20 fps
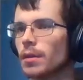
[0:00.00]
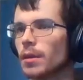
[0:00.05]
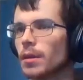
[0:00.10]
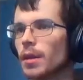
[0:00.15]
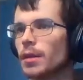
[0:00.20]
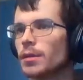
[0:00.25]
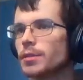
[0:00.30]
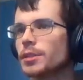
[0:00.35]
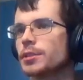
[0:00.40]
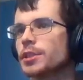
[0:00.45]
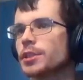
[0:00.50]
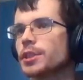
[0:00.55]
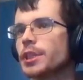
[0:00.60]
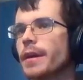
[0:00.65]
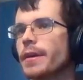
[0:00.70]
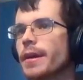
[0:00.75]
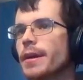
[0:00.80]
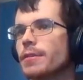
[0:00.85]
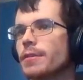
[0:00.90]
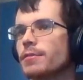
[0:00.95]
Also,
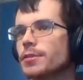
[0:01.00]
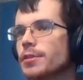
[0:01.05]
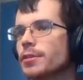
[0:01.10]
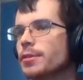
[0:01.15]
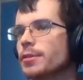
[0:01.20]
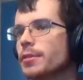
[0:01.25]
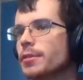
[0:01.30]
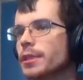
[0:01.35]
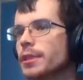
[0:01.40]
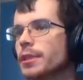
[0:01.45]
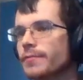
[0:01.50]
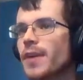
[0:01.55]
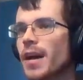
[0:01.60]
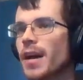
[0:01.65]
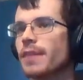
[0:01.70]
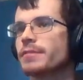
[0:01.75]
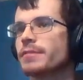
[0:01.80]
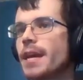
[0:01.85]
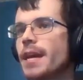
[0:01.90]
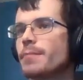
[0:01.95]
shout out to the
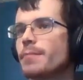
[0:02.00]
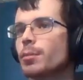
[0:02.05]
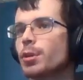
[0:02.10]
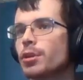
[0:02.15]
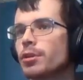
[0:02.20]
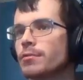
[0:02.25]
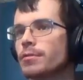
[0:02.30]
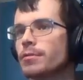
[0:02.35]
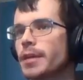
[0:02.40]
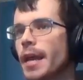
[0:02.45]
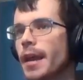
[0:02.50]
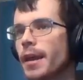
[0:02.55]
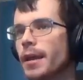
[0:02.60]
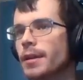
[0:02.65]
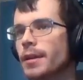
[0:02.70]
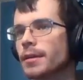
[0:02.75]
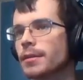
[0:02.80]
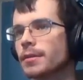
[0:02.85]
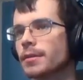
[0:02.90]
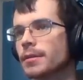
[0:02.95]
5 Time Balloon gang,
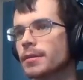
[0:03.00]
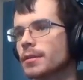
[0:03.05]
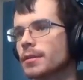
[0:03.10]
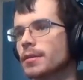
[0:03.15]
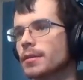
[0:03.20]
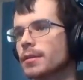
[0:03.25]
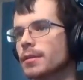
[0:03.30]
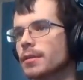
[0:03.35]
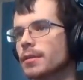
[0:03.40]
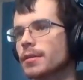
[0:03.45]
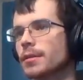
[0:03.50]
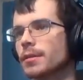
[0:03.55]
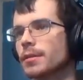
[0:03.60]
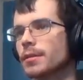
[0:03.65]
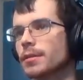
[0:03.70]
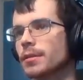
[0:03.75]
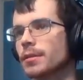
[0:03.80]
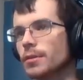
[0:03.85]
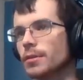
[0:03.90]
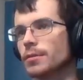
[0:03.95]

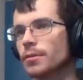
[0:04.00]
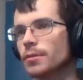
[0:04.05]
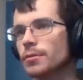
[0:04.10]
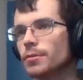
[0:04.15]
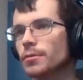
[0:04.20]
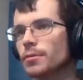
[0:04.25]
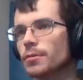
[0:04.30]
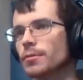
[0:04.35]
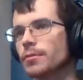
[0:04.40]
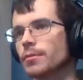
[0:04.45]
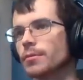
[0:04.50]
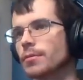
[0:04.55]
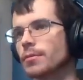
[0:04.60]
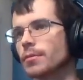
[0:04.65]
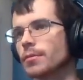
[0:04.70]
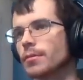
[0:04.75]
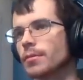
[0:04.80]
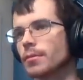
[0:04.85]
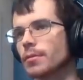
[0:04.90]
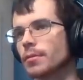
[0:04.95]
who
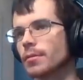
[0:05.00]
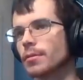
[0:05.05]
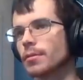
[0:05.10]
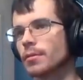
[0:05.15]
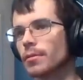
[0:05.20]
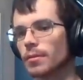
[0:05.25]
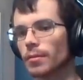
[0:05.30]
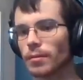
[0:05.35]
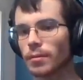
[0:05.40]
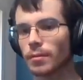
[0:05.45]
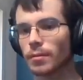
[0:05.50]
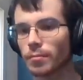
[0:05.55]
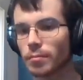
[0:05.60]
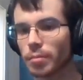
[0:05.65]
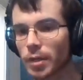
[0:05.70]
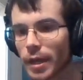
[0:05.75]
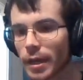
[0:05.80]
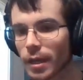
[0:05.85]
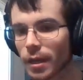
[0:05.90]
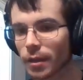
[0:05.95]

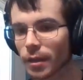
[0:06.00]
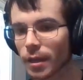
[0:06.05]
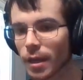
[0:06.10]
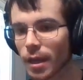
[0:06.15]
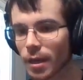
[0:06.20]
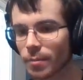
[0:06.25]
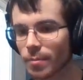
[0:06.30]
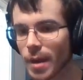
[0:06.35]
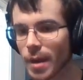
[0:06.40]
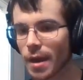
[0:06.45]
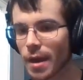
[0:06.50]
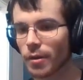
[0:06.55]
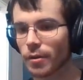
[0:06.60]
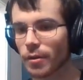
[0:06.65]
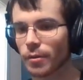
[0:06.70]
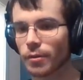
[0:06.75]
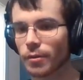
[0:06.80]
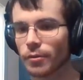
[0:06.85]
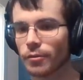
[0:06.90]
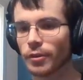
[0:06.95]
play a lot of power
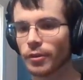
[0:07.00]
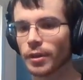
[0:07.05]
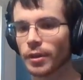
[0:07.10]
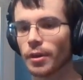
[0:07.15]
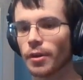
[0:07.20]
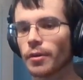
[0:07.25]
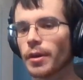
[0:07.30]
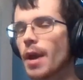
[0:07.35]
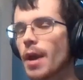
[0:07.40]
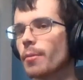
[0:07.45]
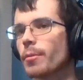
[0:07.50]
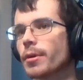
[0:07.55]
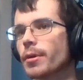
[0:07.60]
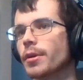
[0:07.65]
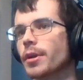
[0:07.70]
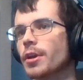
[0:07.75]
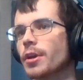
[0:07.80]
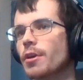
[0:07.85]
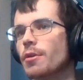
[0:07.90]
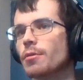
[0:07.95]
cruising. Okay, we're
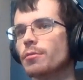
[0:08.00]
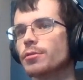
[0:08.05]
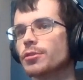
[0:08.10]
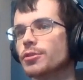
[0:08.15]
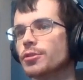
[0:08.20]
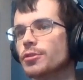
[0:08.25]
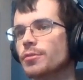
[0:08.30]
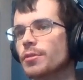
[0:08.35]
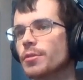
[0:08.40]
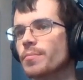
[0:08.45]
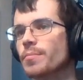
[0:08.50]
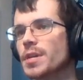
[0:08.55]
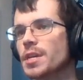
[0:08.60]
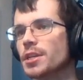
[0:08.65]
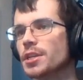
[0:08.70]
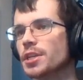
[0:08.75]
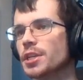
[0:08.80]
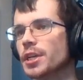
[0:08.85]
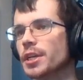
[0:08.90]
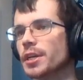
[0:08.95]
gonna go to the
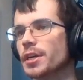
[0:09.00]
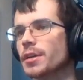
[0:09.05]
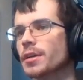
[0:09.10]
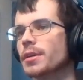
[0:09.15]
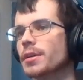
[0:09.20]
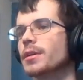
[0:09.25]
beach here.